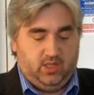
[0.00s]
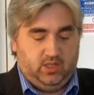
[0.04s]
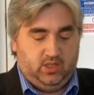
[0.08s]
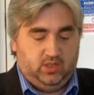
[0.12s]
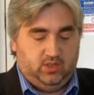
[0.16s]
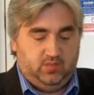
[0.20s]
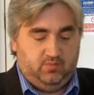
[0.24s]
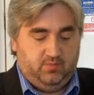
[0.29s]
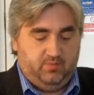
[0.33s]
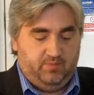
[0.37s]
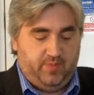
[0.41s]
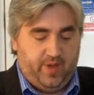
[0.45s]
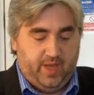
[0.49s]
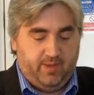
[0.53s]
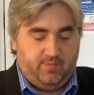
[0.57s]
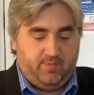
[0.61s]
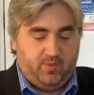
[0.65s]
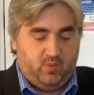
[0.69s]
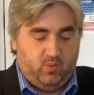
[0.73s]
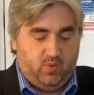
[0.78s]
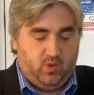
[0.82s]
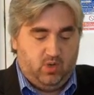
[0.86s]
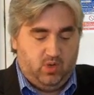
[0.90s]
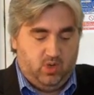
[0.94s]
Some
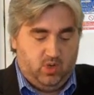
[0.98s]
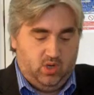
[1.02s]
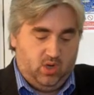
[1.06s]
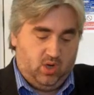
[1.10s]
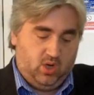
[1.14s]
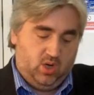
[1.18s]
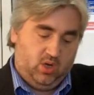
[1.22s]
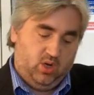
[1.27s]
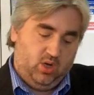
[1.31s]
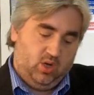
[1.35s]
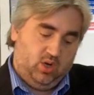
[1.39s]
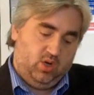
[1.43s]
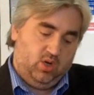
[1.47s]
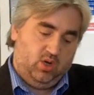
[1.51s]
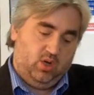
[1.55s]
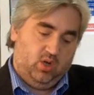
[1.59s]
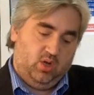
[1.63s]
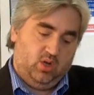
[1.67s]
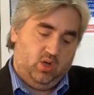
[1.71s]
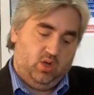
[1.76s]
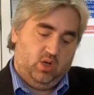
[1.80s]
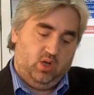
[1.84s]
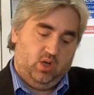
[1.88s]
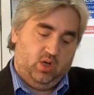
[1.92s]
paperwork.
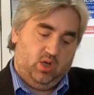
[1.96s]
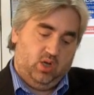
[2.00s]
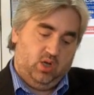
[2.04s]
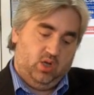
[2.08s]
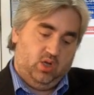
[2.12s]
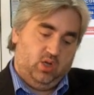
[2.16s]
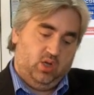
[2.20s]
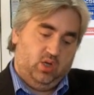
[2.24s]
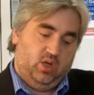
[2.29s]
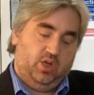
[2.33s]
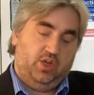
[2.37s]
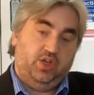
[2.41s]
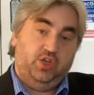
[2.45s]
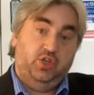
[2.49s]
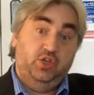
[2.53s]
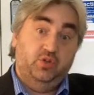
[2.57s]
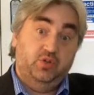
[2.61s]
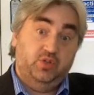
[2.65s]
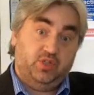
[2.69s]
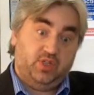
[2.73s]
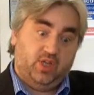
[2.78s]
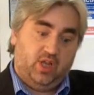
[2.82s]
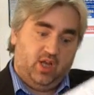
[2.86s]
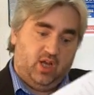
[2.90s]

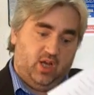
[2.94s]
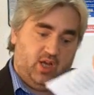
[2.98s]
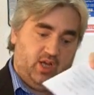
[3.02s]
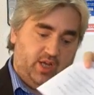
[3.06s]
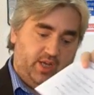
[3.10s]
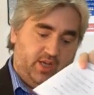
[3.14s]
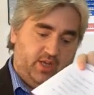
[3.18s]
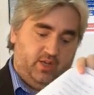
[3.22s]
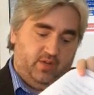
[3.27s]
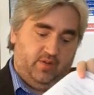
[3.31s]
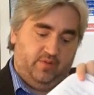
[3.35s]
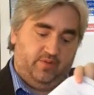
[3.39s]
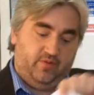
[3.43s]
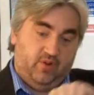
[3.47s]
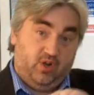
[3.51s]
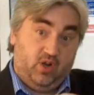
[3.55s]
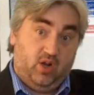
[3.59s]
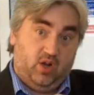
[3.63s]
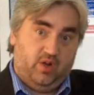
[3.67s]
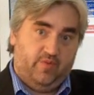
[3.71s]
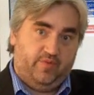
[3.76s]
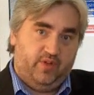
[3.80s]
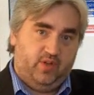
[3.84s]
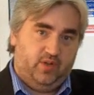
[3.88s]
User guide for a
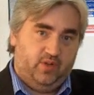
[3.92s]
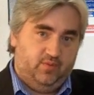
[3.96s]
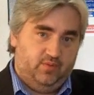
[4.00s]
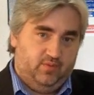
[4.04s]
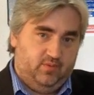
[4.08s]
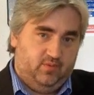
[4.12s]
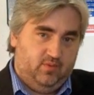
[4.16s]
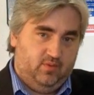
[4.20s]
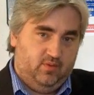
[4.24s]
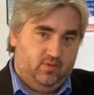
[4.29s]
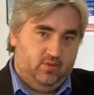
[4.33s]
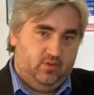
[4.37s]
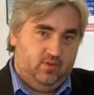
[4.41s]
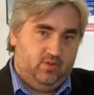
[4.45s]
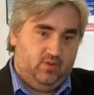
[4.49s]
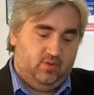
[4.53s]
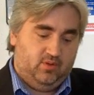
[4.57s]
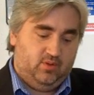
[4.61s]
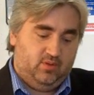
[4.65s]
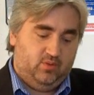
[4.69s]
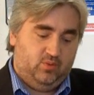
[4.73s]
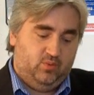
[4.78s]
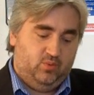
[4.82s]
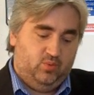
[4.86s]
cover.
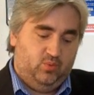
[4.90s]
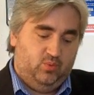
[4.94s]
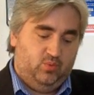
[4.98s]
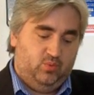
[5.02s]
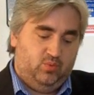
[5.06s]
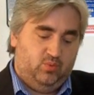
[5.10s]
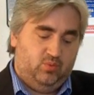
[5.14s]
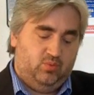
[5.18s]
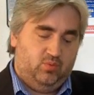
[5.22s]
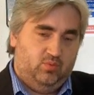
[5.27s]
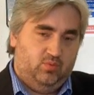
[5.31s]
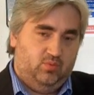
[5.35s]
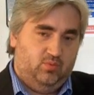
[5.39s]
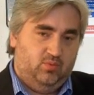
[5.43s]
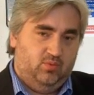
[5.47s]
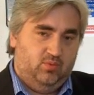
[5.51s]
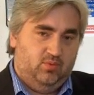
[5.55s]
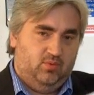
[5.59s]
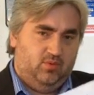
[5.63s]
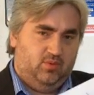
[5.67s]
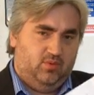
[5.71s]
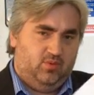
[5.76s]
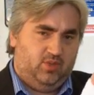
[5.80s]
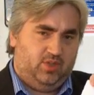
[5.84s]
Ooh.
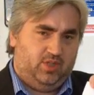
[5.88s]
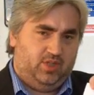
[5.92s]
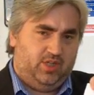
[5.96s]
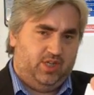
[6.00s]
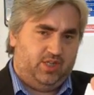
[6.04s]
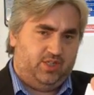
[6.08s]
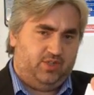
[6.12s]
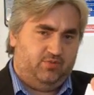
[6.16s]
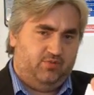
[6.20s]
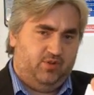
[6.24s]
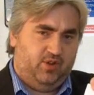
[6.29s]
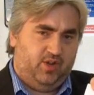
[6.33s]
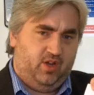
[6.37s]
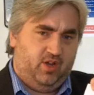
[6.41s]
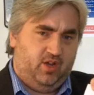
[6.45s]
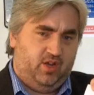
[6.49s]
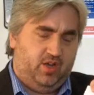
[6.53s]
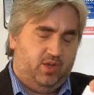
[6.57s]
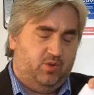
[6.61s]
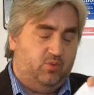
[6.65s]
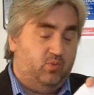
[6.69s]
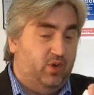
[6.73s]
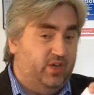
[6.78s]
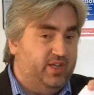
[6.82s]
Accessory
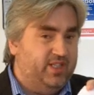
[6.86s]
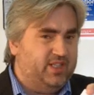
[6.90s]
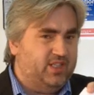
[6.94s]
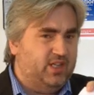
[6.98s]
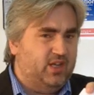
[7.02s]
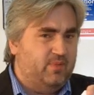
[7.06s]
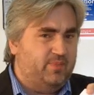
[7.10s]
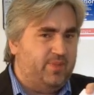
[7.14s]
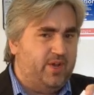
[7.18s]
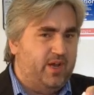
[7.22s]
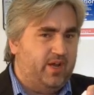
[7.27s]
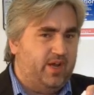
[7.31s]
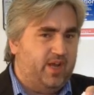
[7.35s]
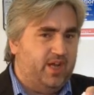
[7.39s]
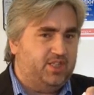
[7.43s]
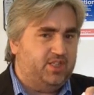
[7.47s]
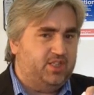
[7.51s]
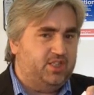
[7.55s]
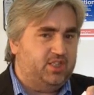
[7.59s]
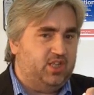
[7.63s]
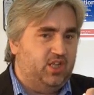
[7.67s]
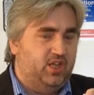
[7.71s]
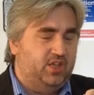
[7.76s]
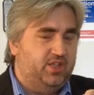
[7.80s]
guide. What is it about
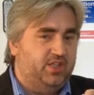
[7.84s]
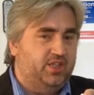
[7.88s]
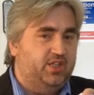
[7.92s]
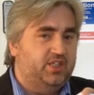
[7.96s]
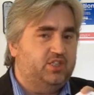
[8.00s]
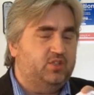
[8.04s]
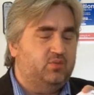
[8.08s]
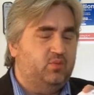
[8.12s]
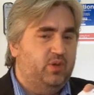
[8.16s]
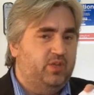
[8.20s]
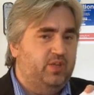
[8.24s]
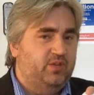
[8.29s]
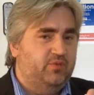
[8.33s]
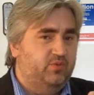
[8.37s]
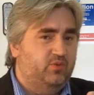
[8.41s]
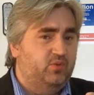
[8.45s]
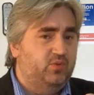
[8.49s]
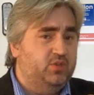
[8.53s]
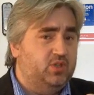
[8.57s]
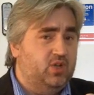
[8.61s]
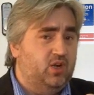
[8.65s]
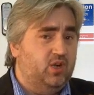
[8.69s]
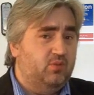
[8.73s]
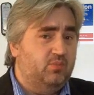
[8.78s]
gadgets like this where you've
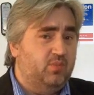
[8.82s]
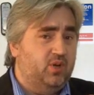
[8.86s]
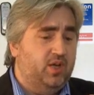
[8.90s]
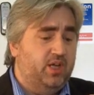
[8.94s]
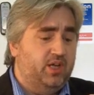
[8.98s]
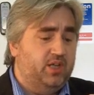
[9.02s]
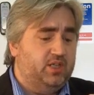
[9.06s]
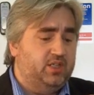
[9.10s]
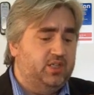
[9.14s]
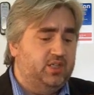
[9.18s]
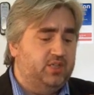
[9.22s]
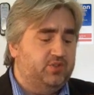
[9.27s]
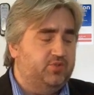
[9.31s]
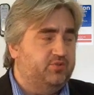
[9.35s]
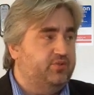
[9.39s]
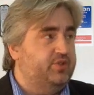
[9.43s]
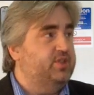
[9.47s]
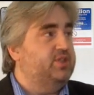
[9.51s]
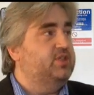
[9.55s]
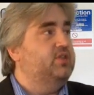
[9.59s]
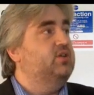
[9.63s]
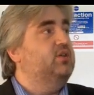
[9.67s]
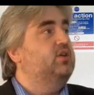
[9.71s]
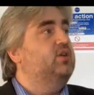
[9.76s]
always got to buy
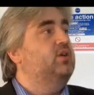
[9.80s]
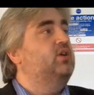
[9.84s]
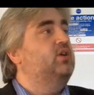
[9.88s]
accessories?